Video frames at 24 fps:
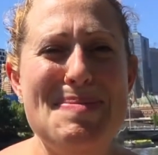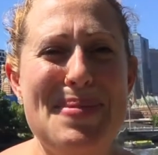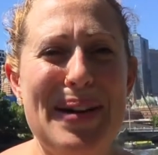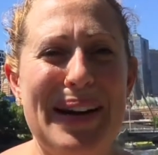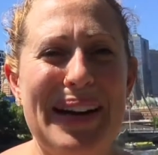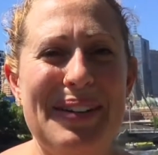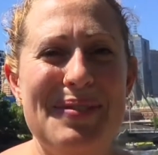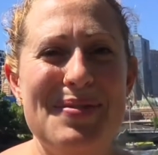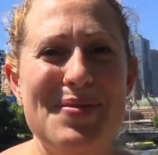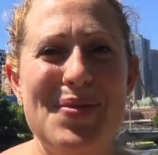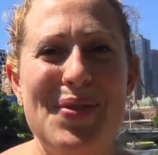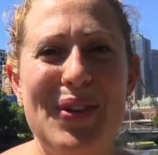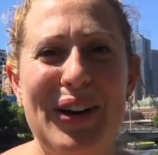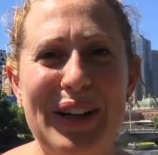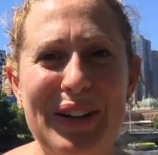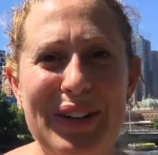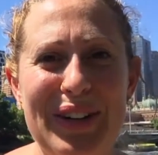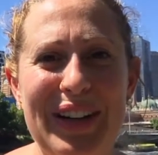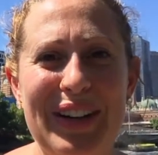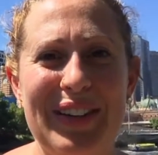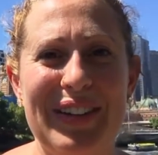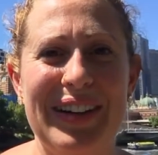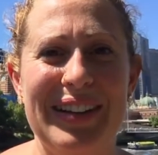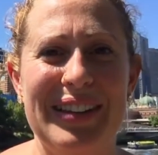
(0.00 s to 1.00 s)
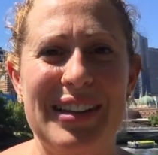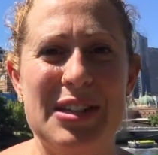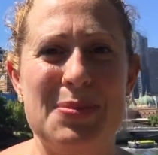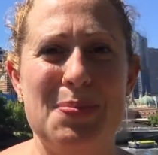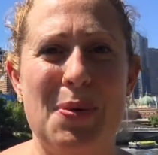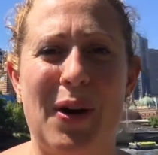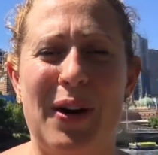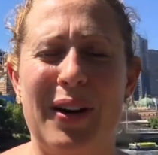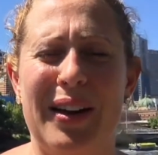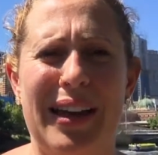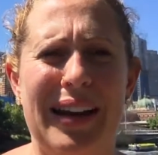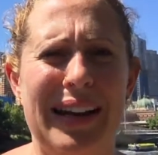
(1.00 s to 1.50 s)
But I'm wandering around this
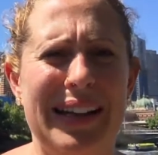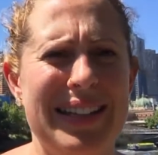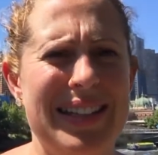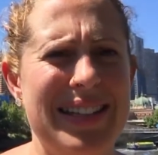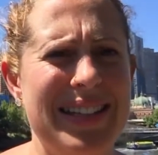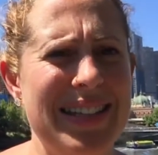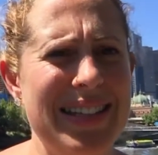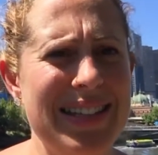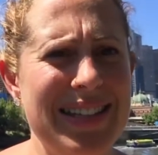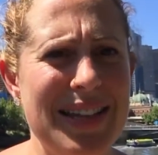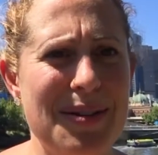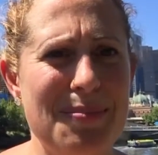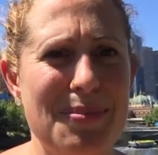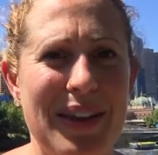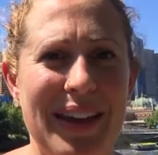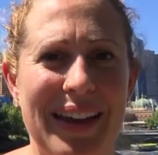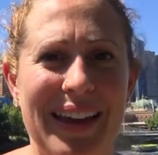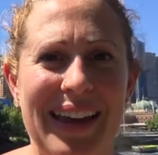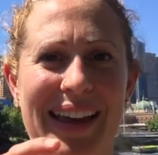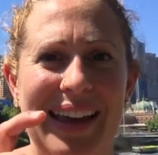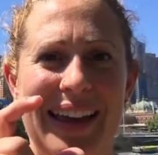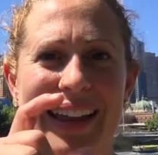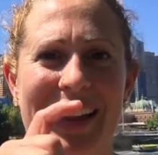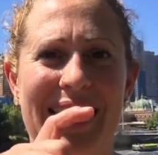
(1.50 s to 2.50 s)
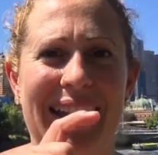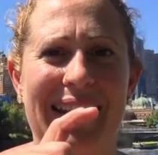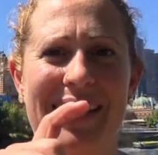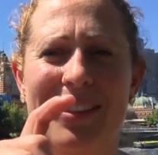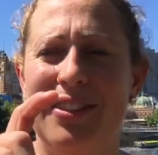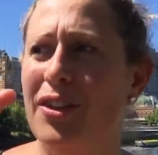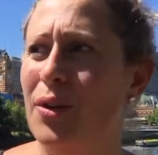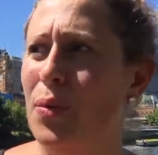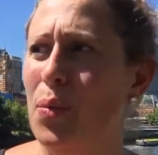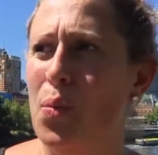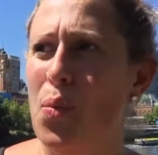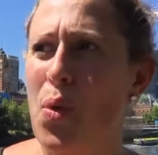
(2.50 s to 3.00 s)
park and I see something
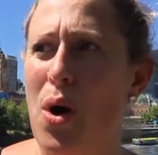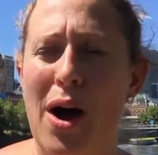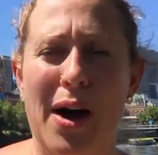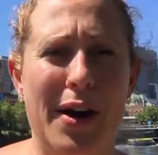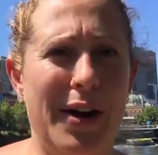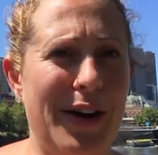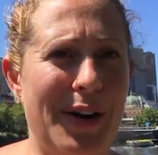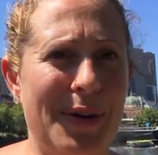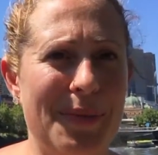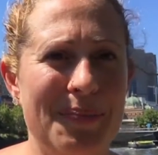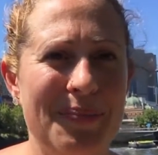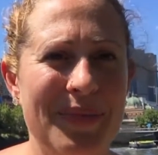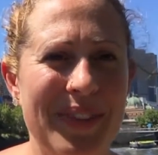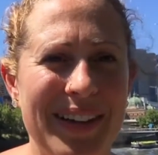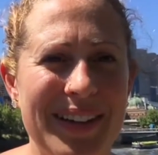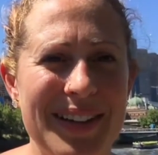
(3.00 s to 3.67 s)
in the water.